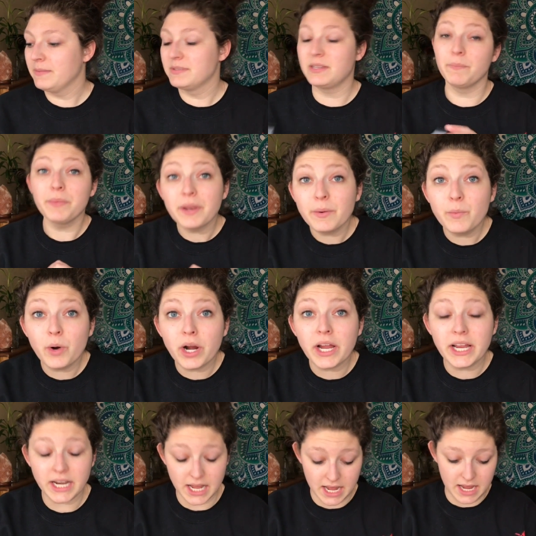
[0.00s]
Something I'm
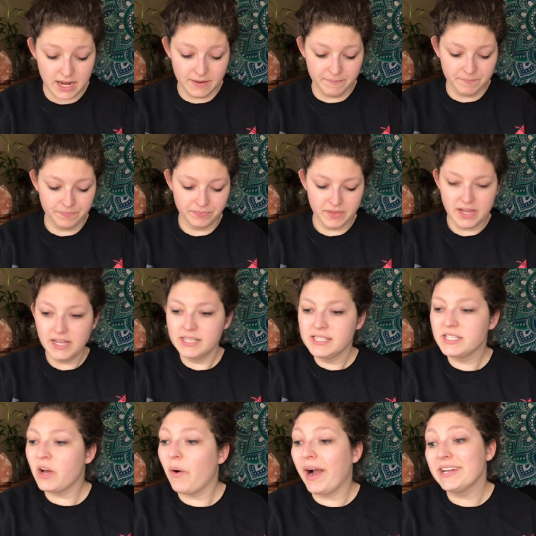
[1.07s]
working on.
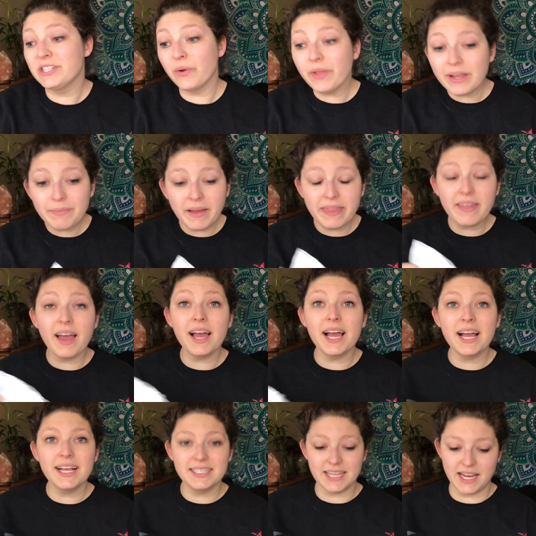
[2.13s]
So I don't like my
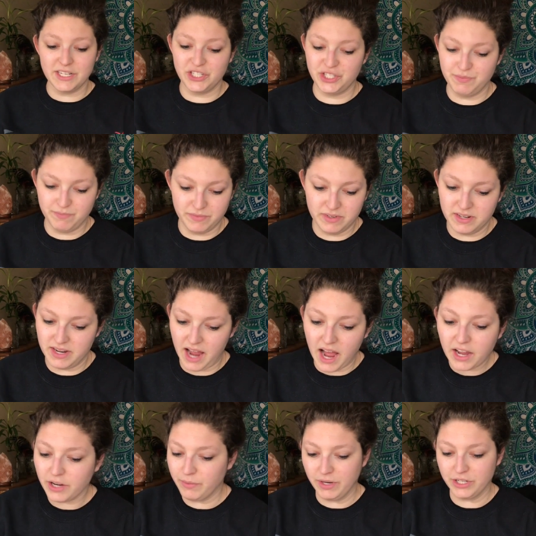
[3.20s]
thighs. I'm
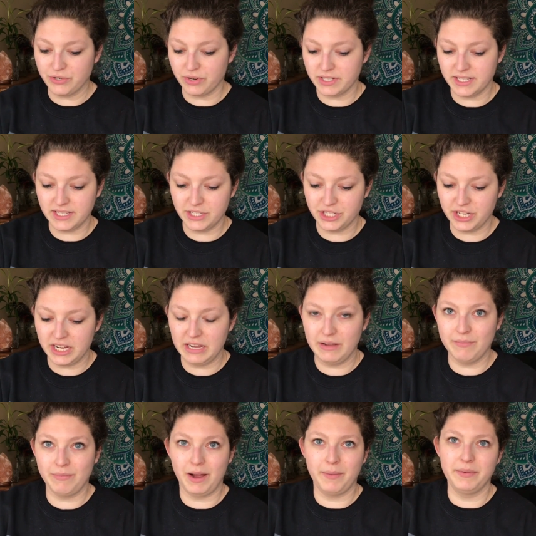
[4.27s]
not gonna wear shorts to the
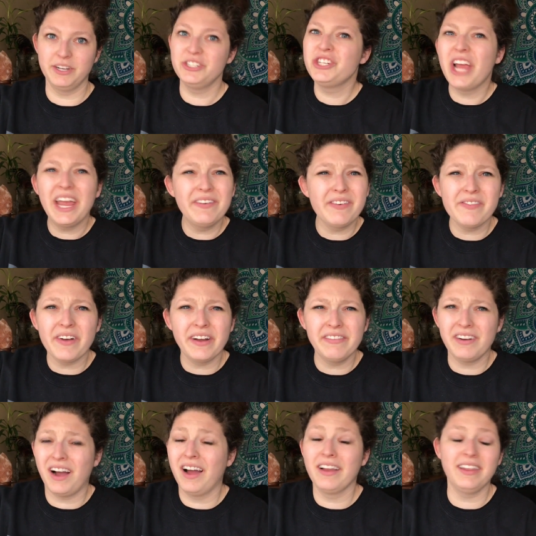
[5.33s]
gym. I'm gonna chafe if I
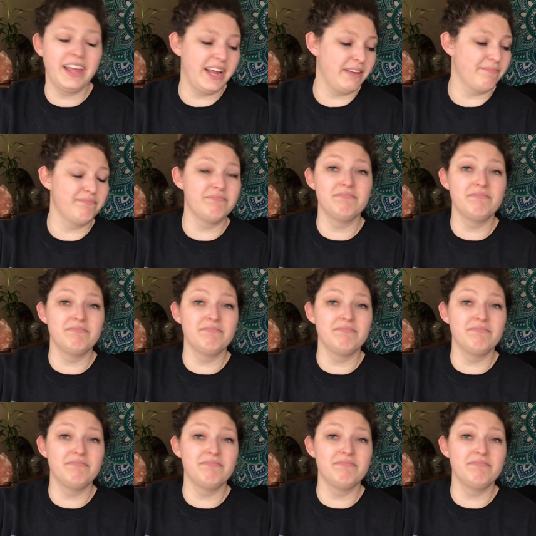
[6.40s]
run, like